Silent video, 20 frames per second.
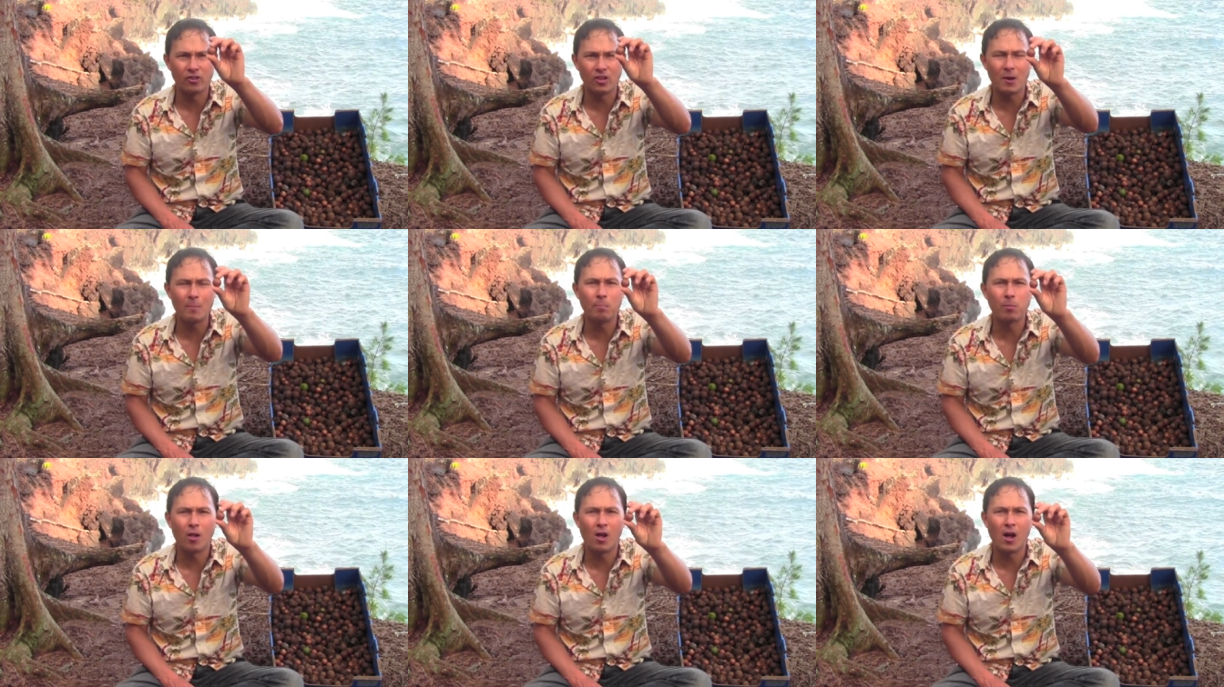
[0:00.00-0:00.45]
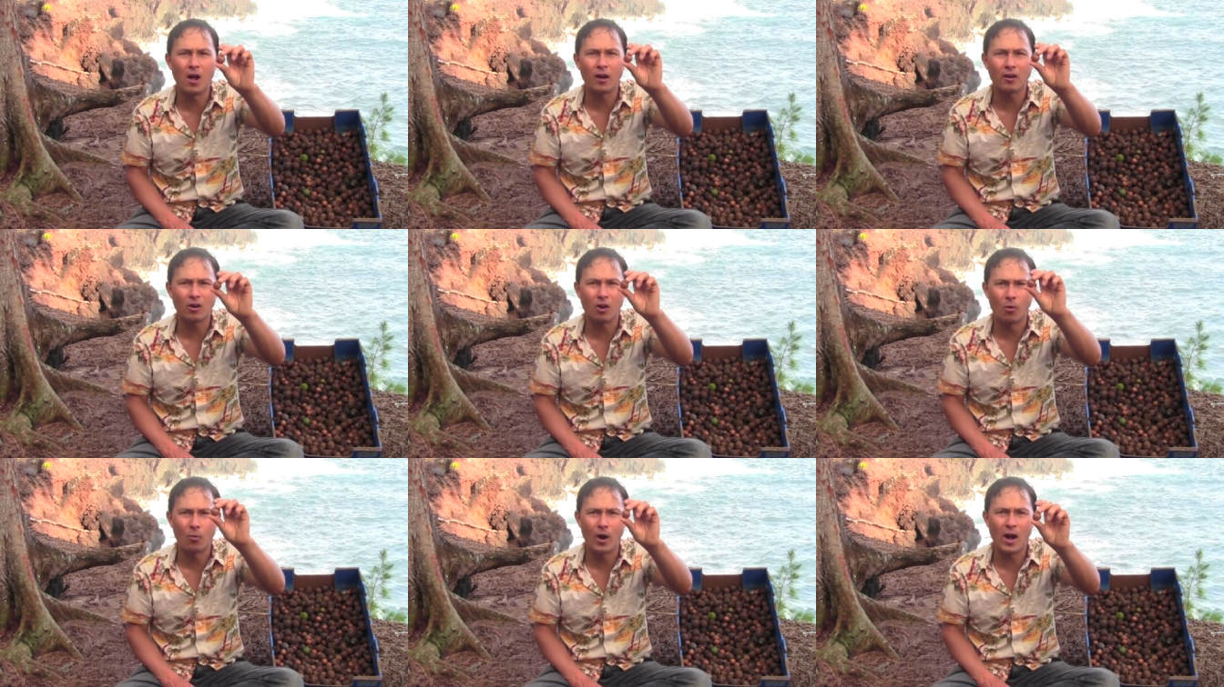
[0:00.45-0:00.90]

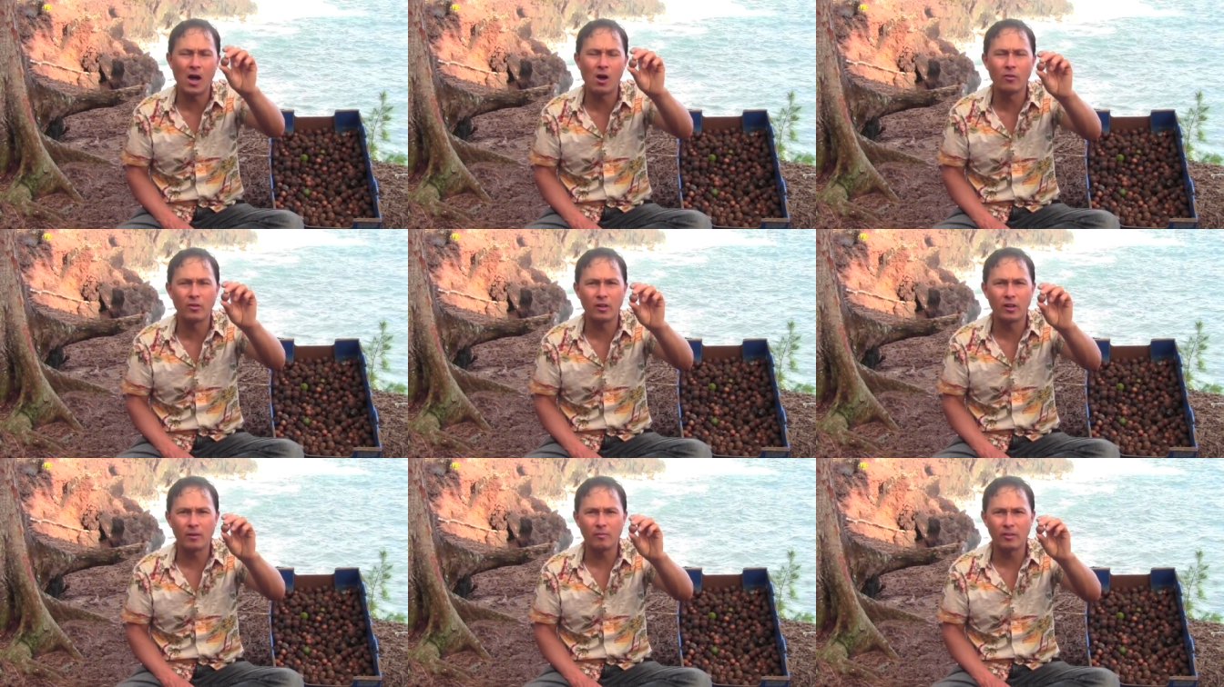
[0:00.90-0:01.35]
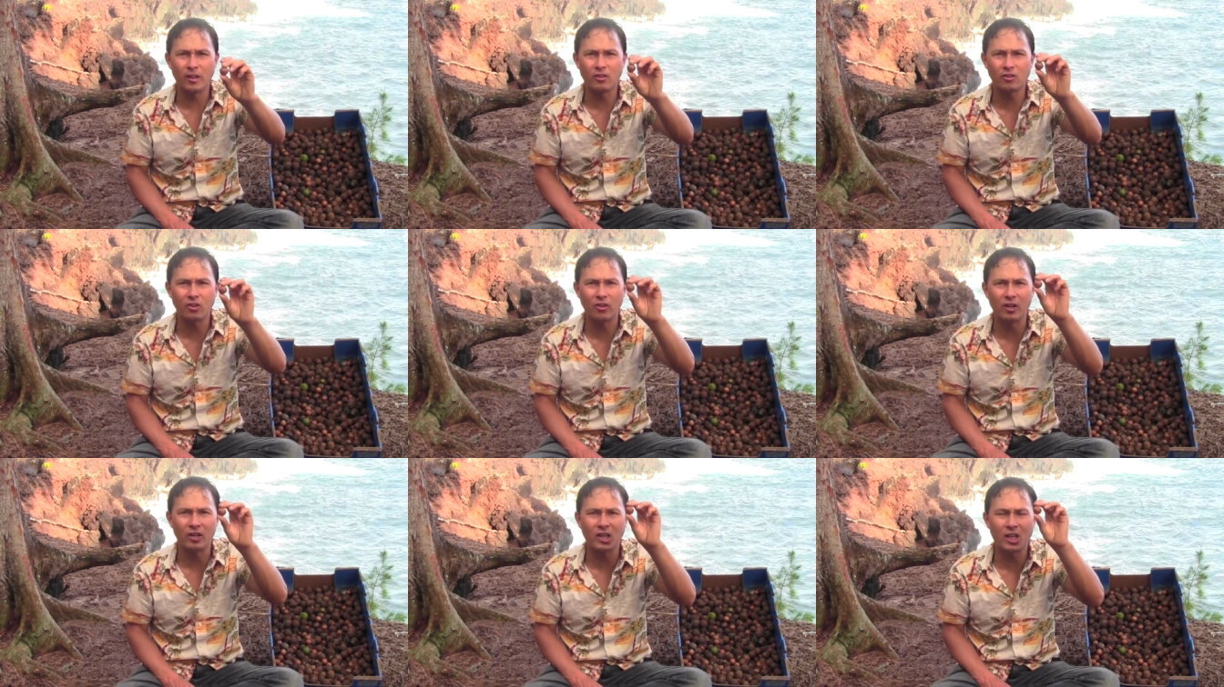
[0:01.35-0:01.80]
Ziploc around it
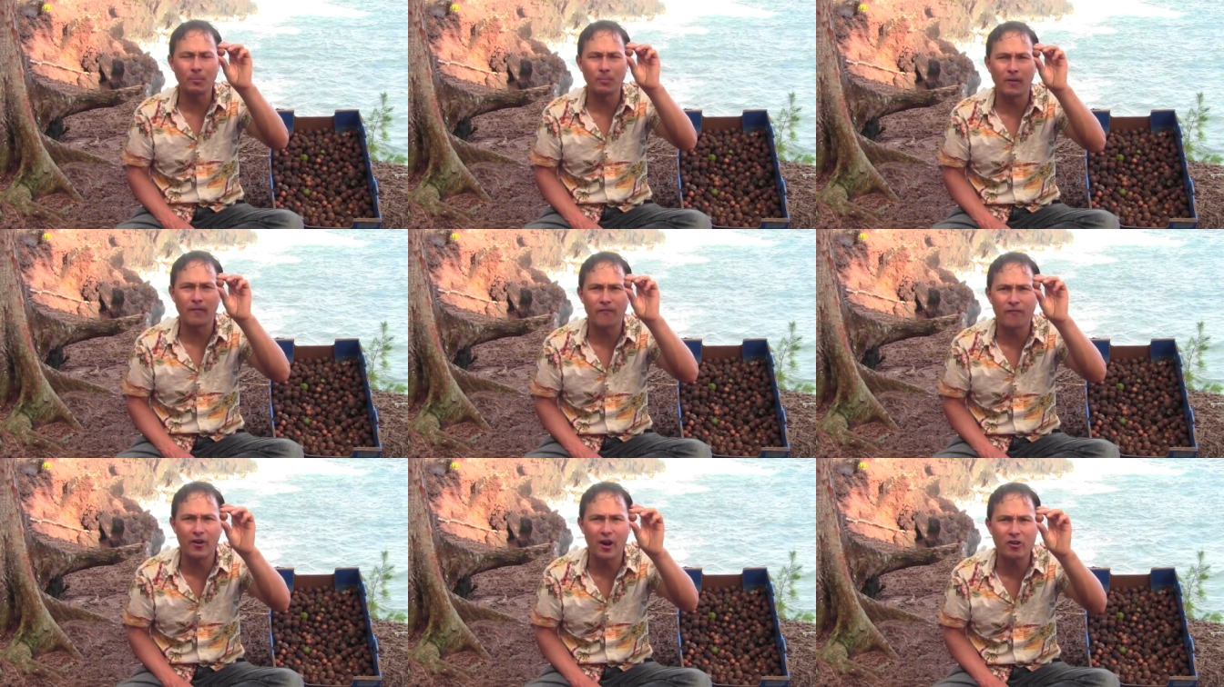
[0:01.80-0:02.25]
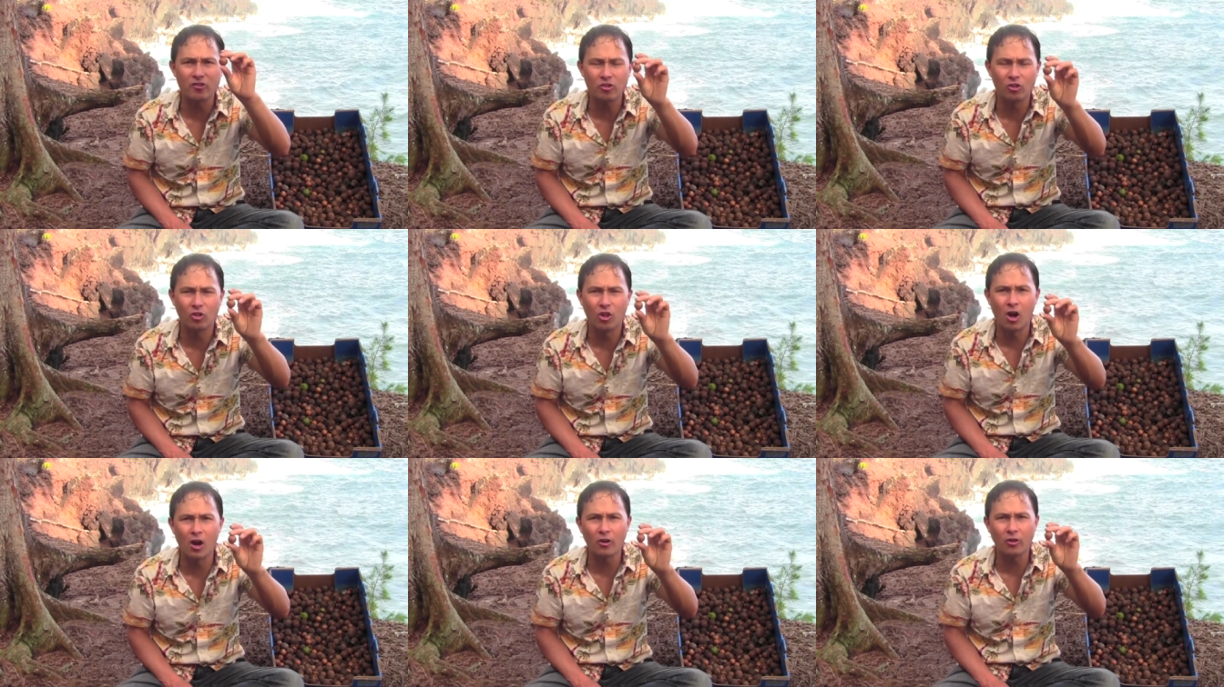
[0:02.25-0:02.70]
that's gonna keep it
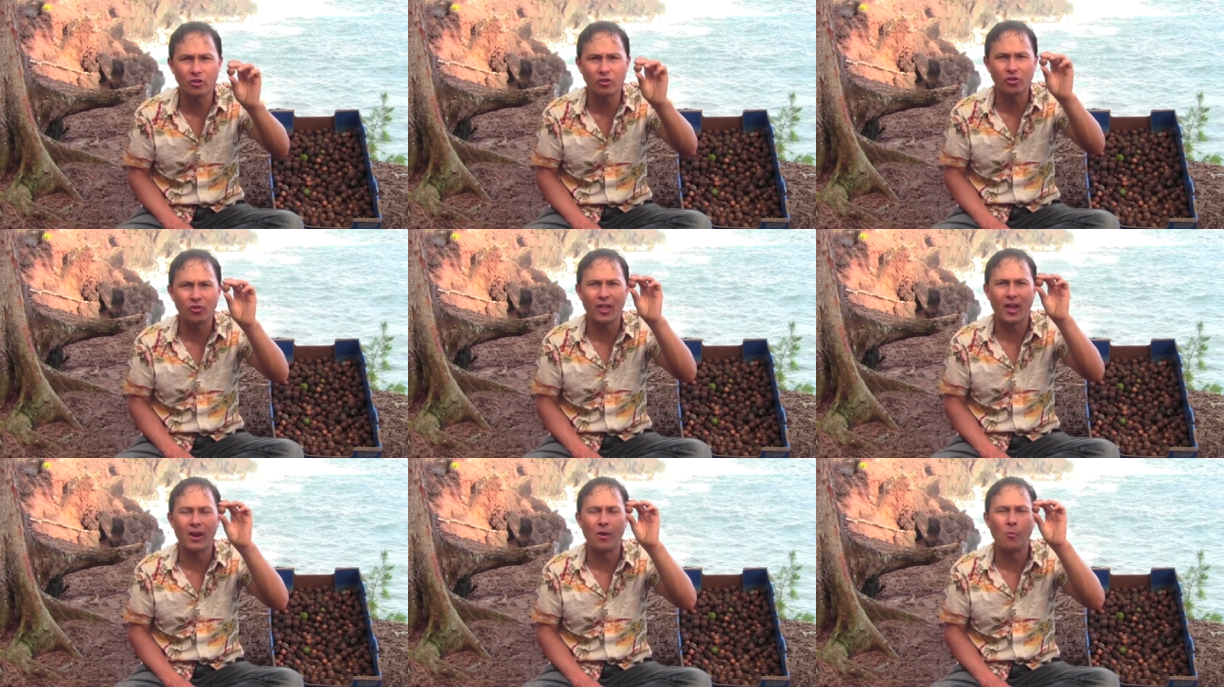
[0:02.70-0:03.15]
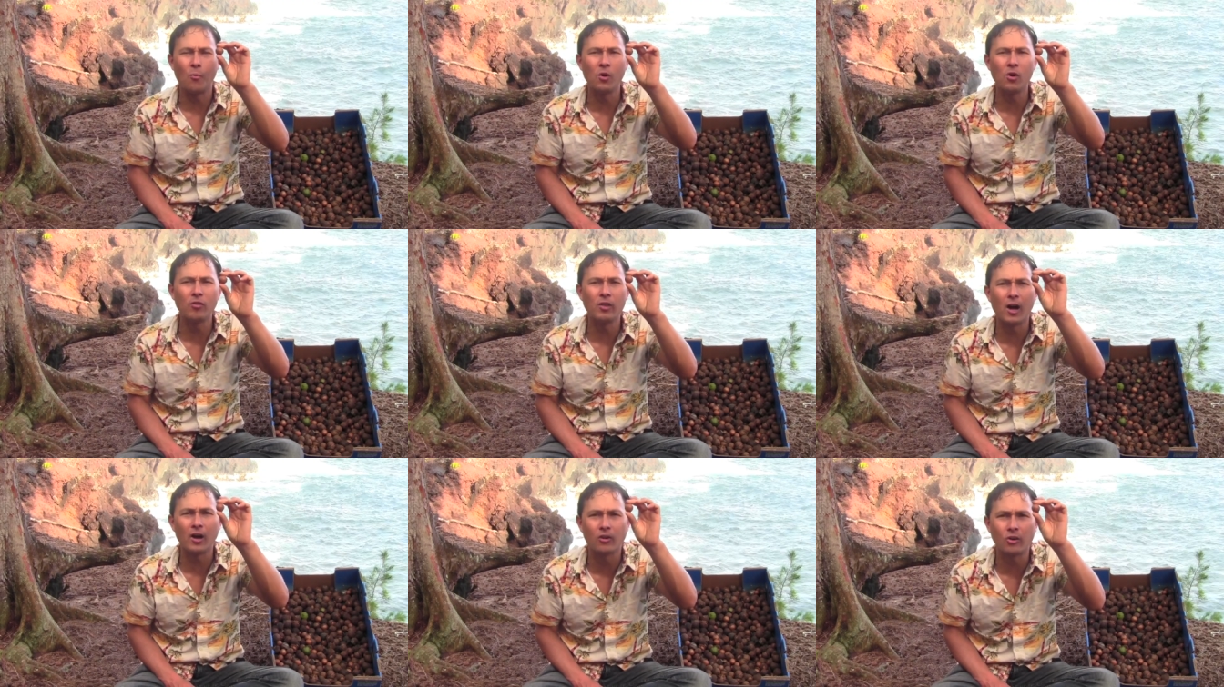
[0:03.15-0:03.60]
fresher longer so that it
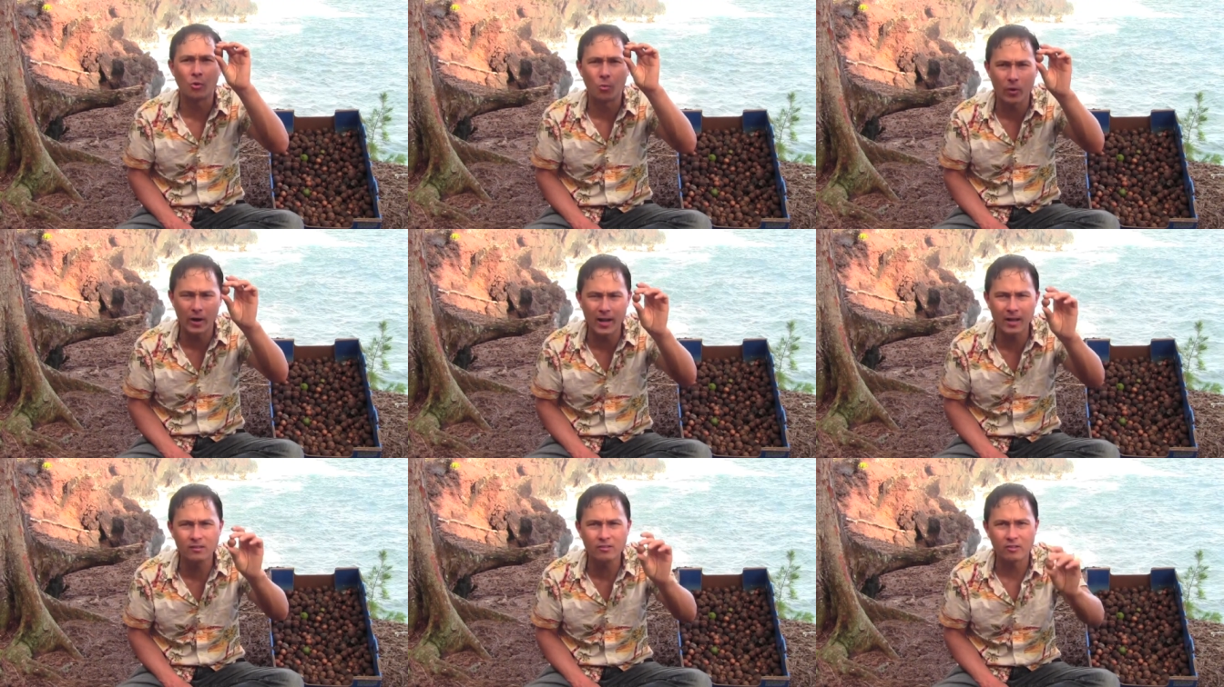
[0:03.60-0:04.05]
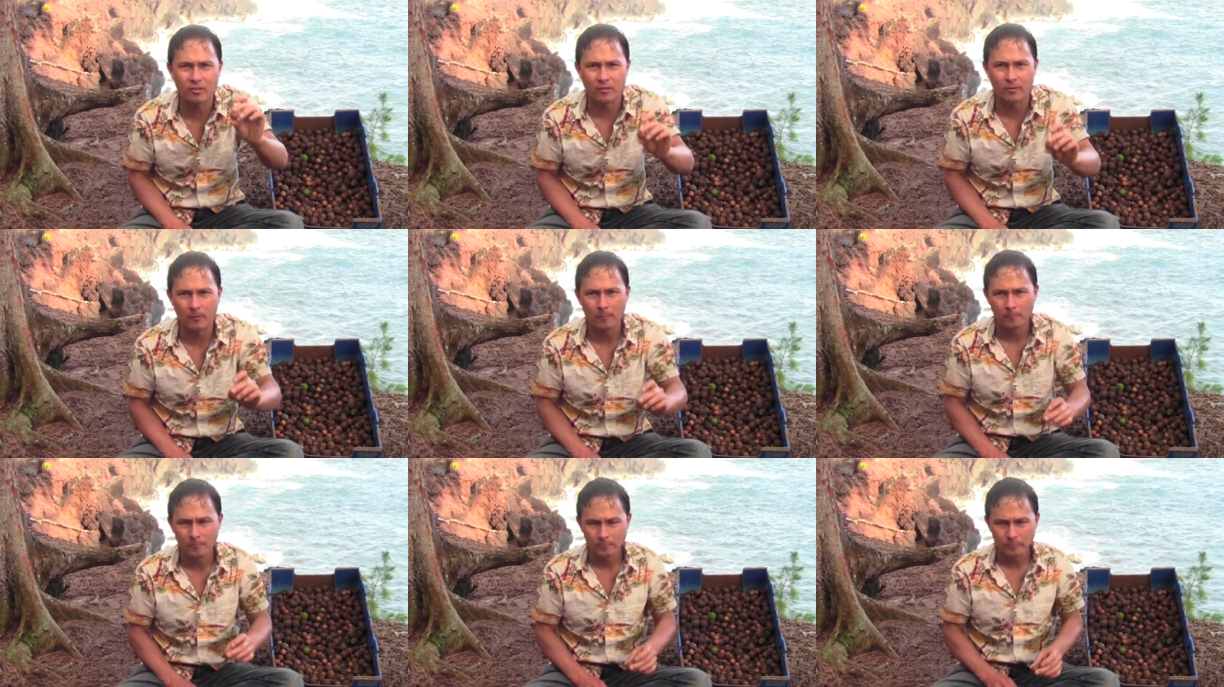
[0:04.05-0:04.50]
will not go rancid.